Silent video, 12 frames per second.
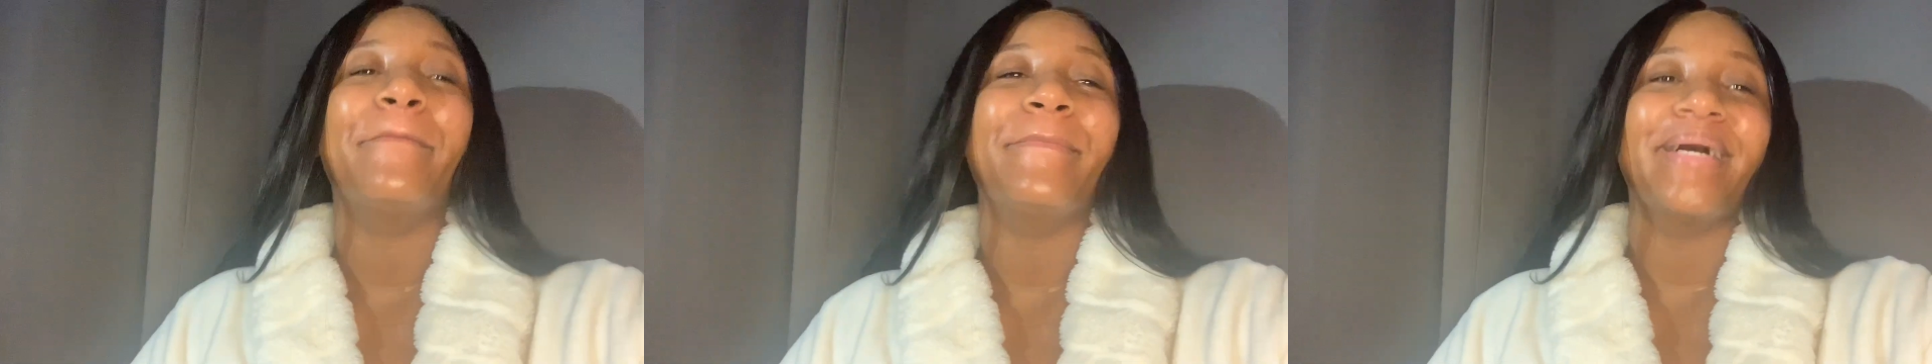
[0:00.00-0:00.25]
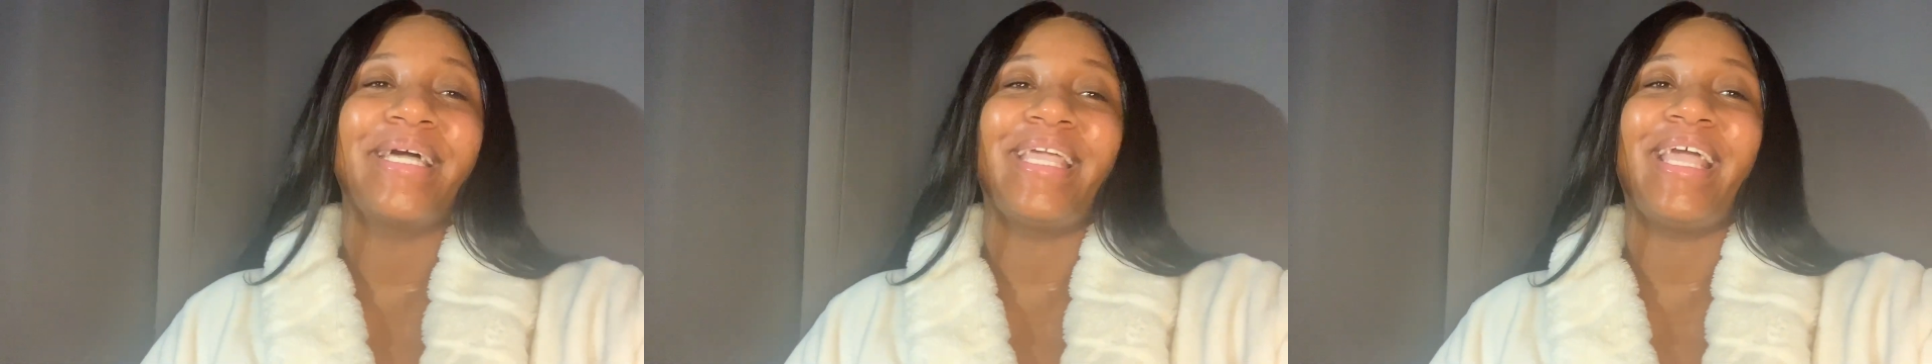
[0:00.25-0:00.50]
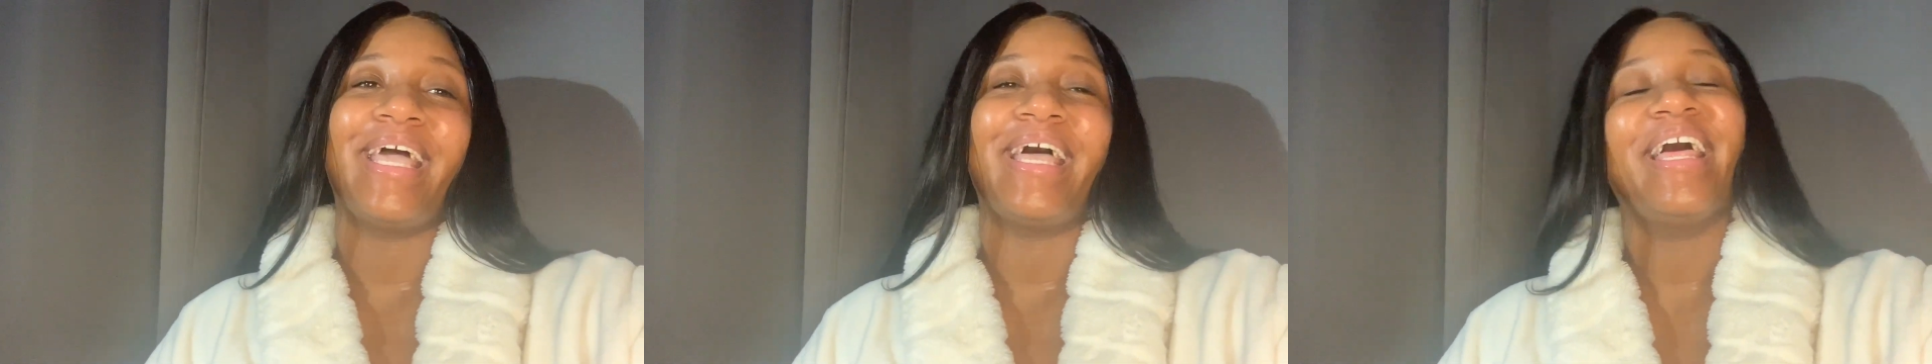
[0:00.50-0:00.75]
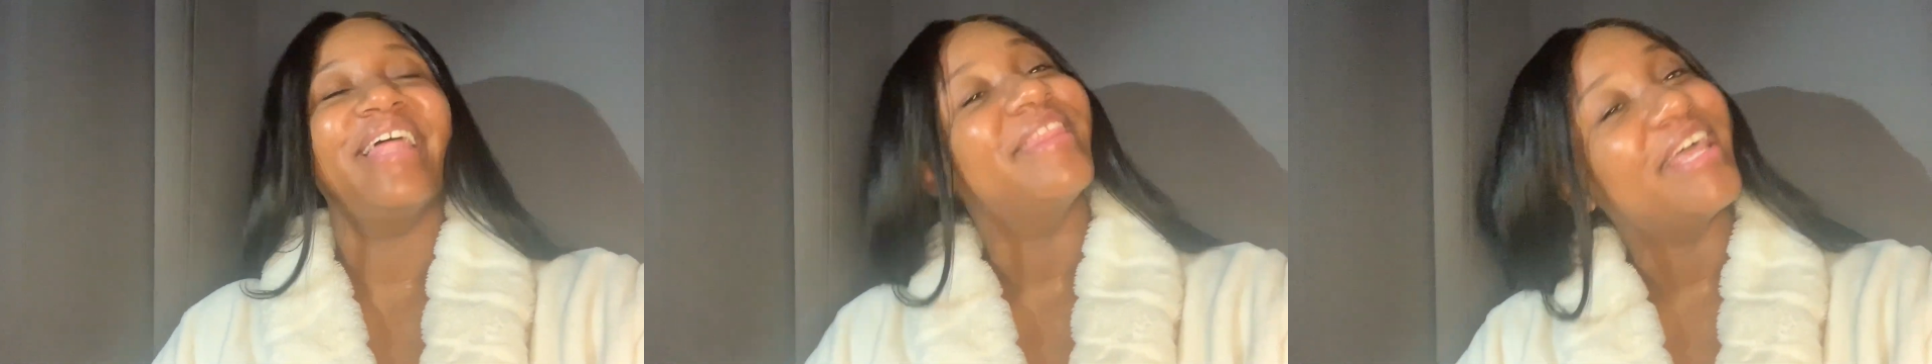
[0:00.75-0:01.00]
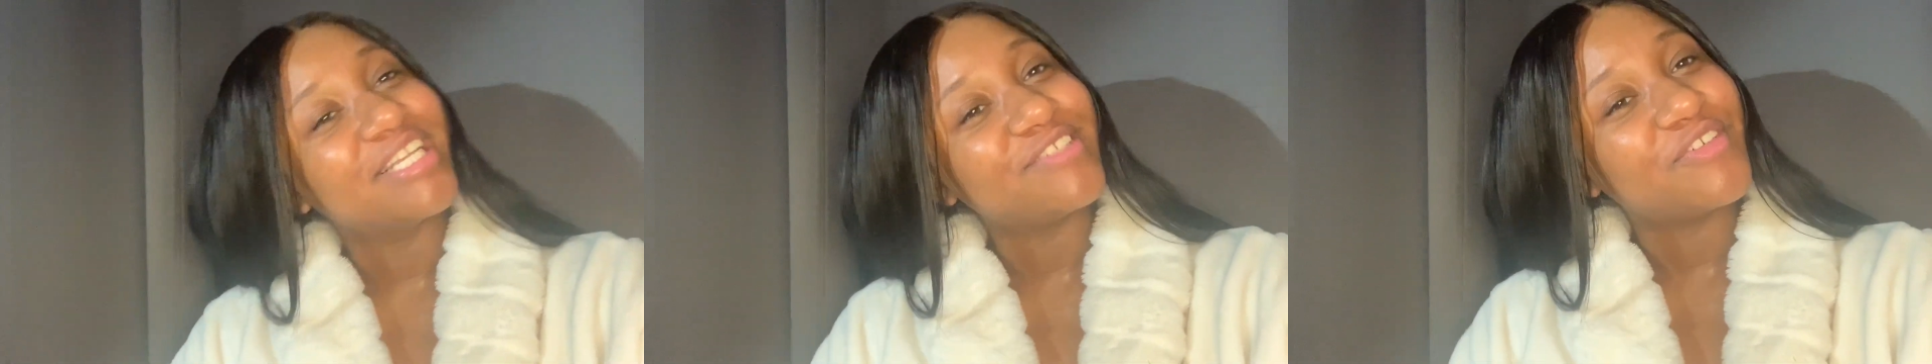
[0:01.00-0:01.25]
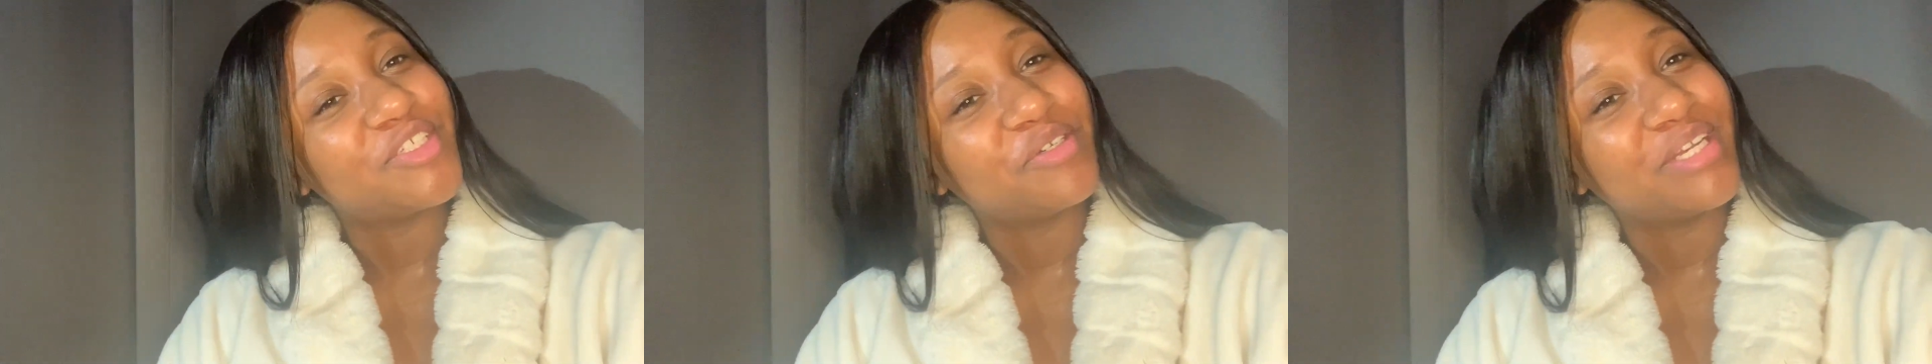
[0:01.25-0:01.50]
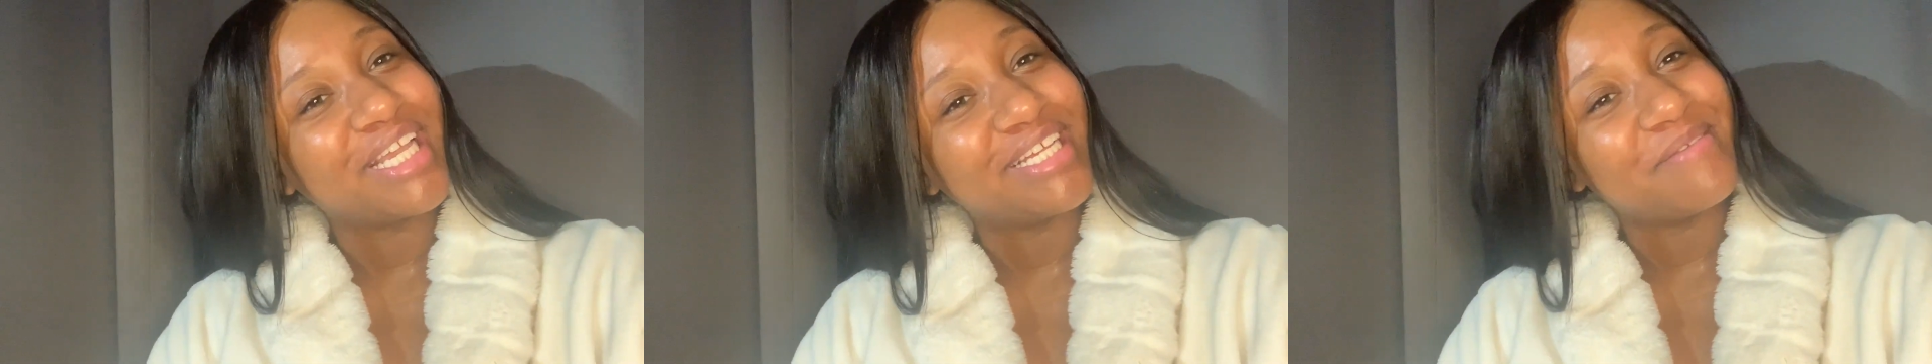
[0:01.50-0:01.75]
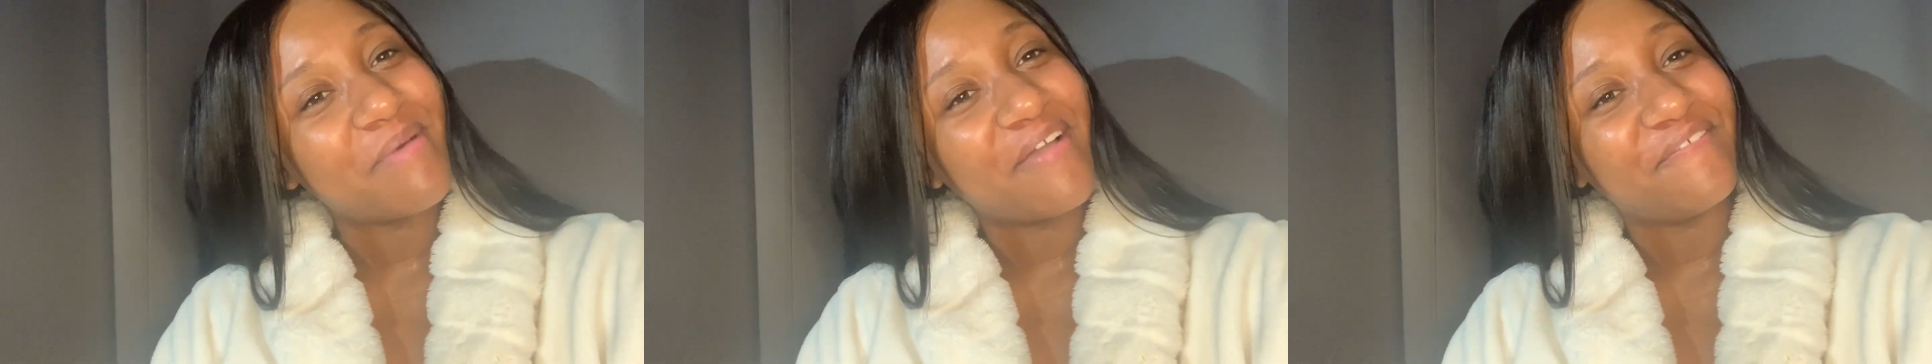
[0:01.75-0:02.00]
But yeah, thanks for tuning
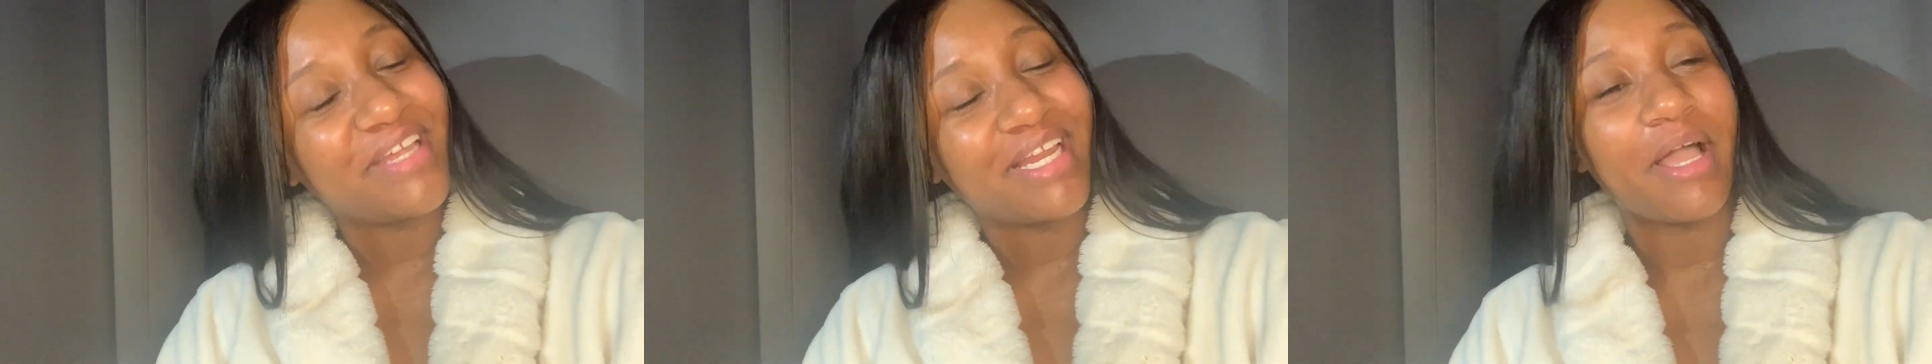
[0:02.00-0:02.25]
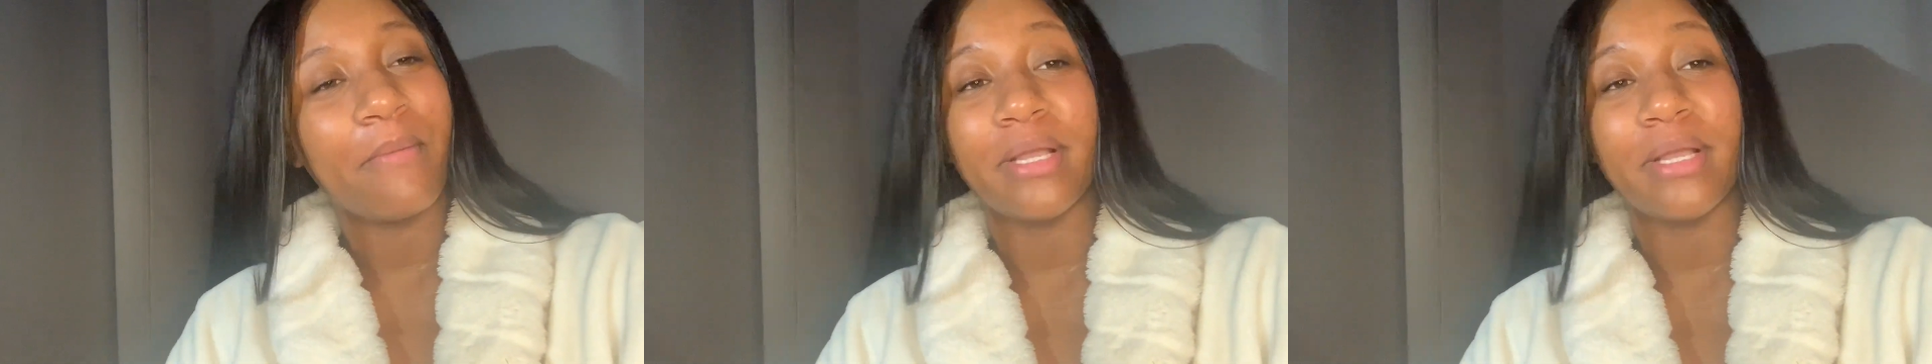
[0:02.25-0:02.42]
into my video.